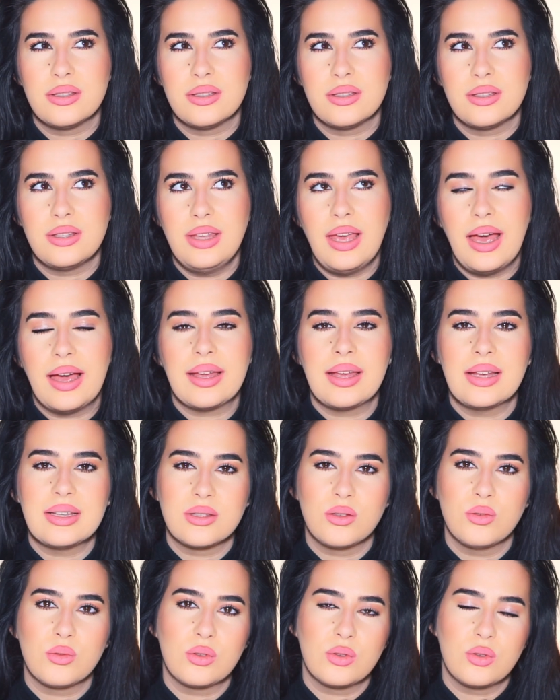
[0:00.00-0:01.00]
yeah, I guess
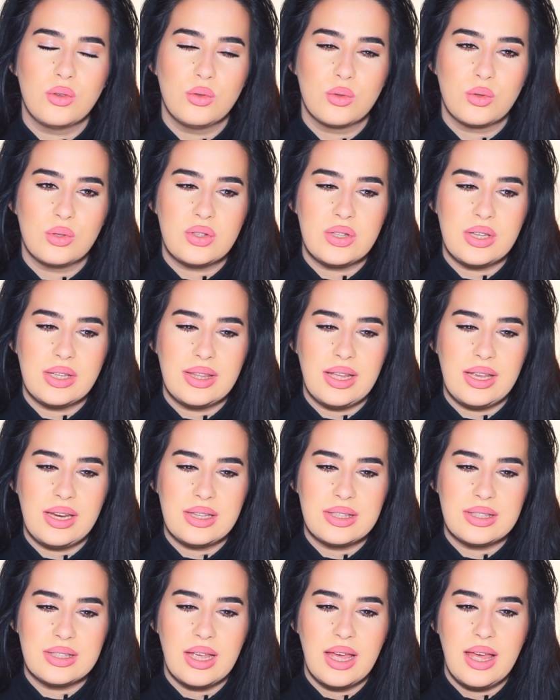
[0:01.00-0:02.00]
you could say that
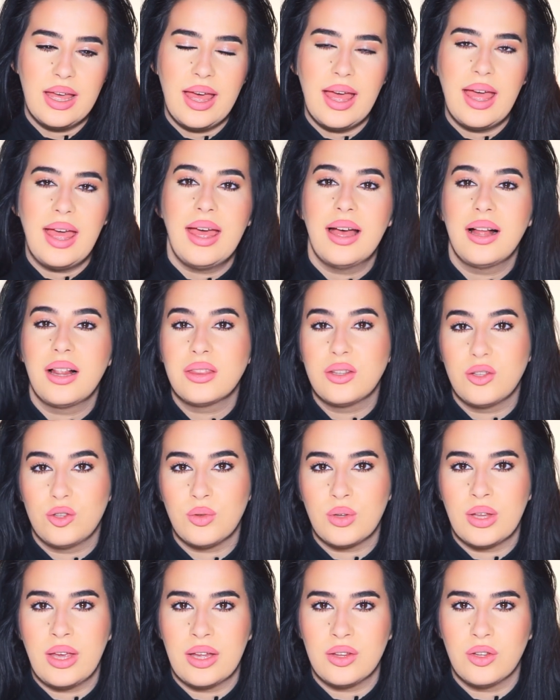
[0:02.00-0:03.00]
it's held
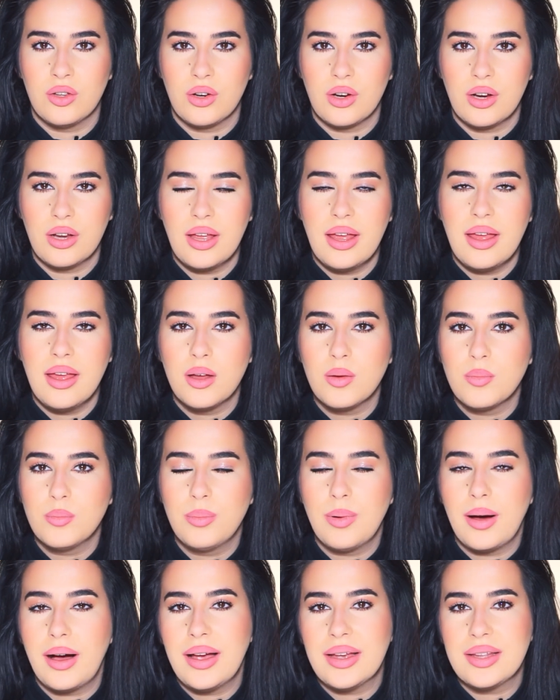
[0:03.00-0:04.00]
together
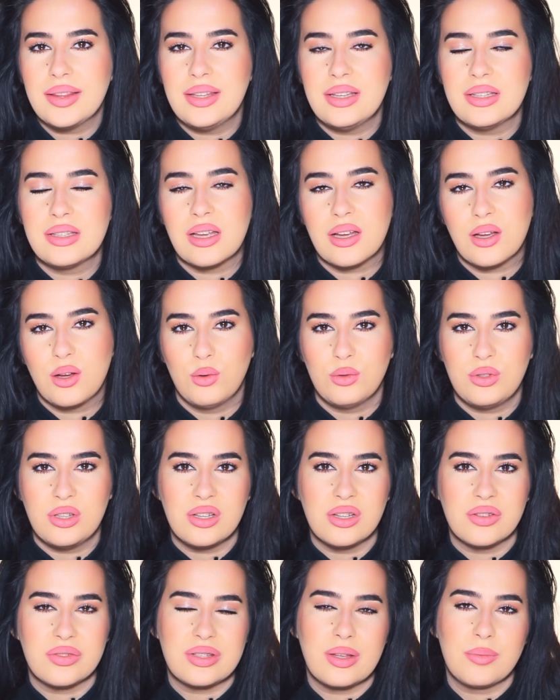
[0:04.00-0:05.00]
by this
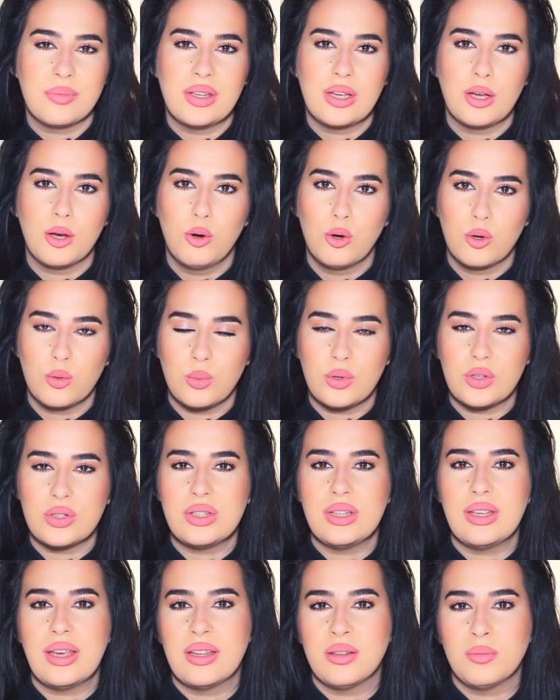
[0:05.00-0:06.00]
coating of something oak
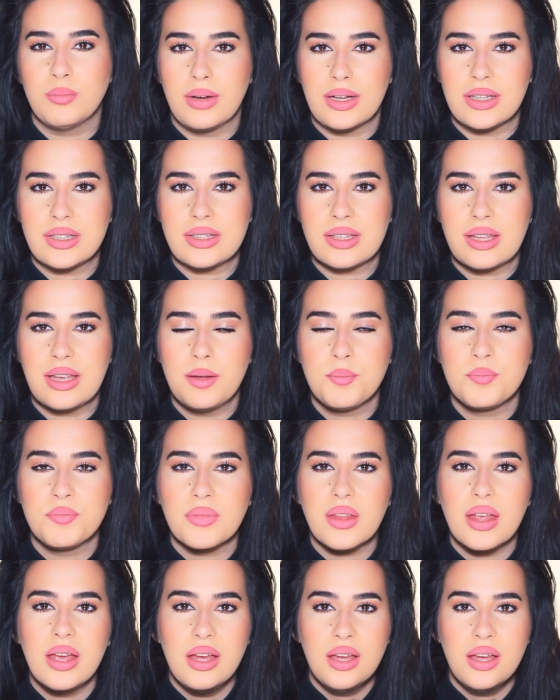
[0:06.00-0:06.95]
mossy and musky.